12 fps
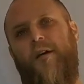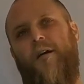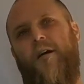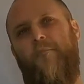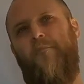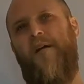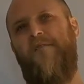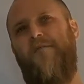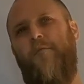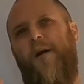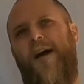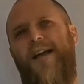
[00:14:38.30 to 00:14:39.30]
above
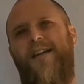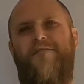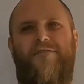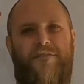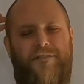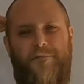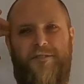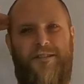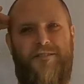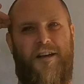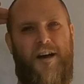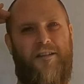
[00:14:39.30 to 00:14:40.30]
the wave, which
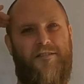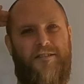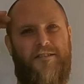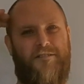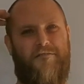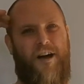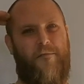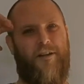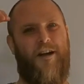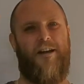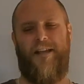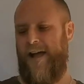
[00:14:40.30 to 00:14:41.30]
is hard to describe and
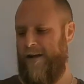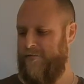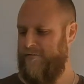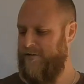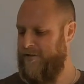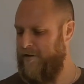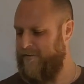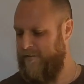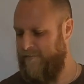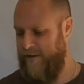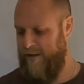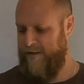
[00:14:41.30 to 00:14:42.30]
kind of counterintuitive,
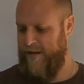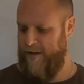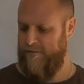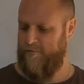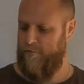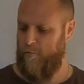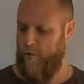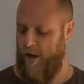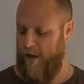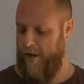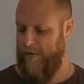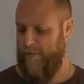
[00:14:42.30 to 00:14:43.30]
thinking that it's quite
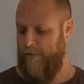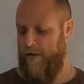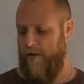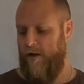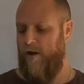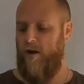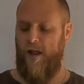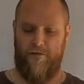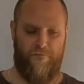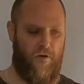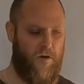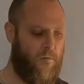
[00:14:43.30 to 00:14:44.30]
a
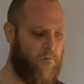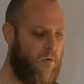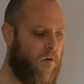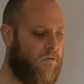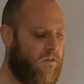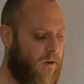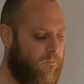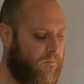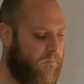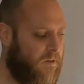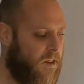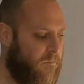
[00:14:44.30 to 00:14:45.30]
less volume board than
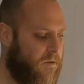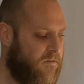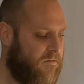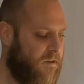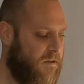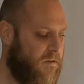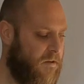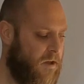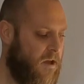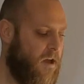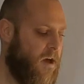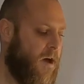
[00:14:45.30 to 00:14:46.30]
I'm used to.
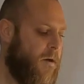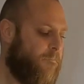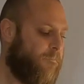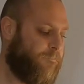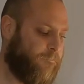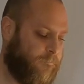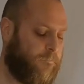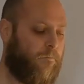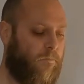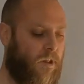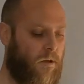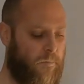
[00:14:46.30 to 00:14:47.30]

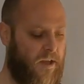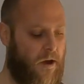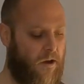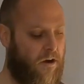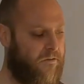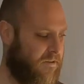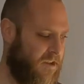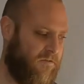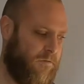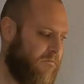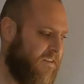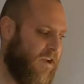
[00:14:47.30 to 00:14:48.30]
But yeah, I got used
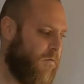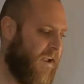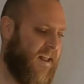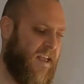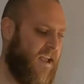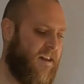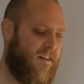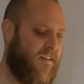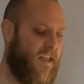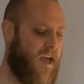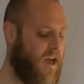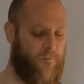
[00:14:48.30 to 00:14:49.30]
to it really quickly, and
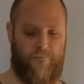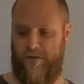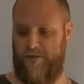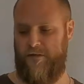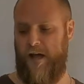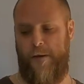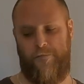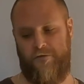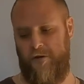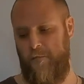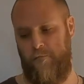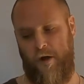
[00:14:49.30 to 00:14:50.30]
yeah, I'm just
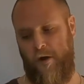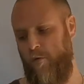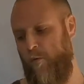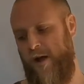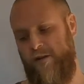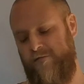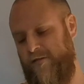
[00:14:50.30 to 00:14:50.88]
absolutely blown away